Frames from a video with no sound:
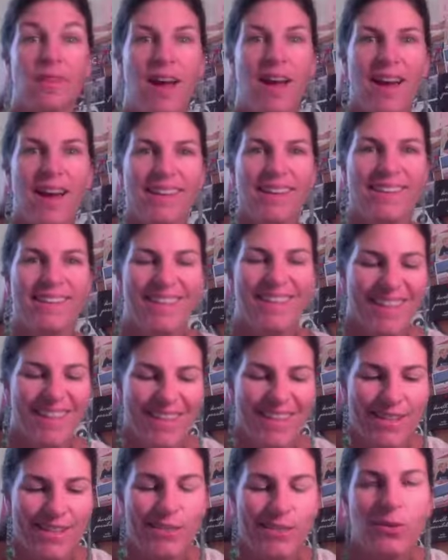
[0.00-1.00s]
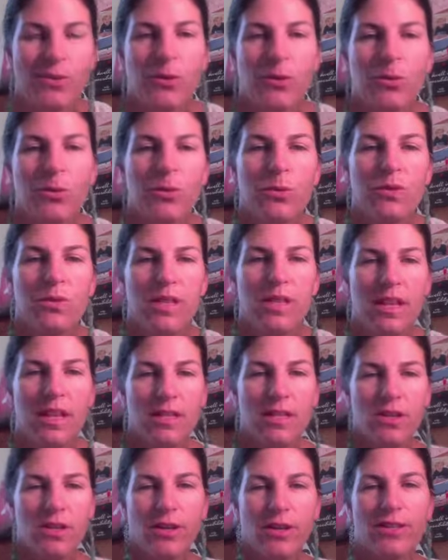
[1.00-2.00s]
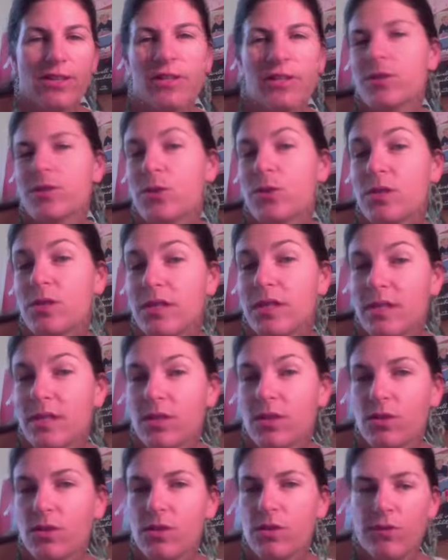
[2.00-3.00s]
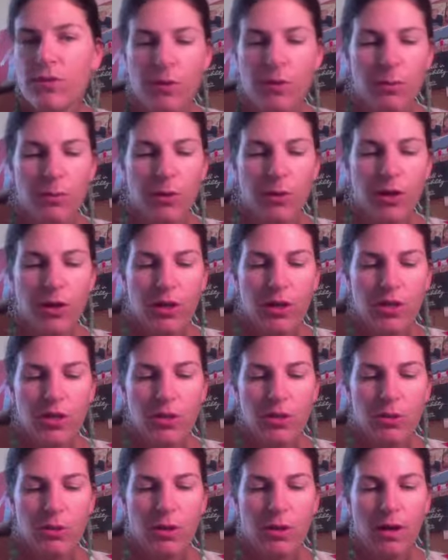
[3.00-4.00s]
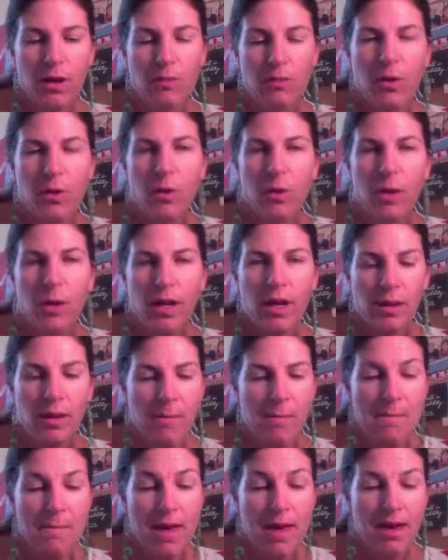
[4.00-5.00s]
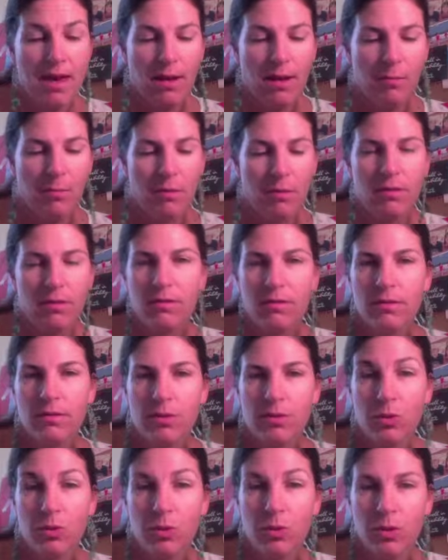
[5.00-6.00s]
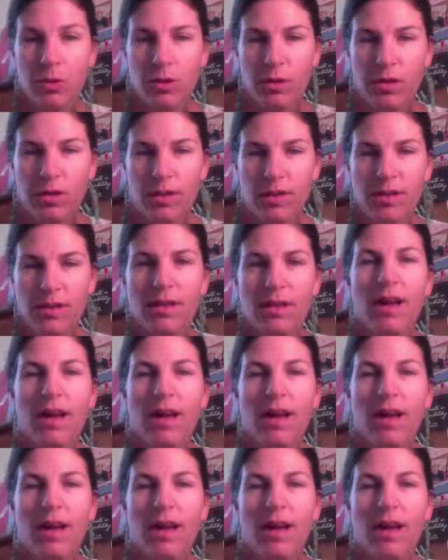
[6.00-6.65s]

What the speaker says: Hi. So today's Talkie Talk Tuesday is a little different. We're going to do a quick makeup tutorial.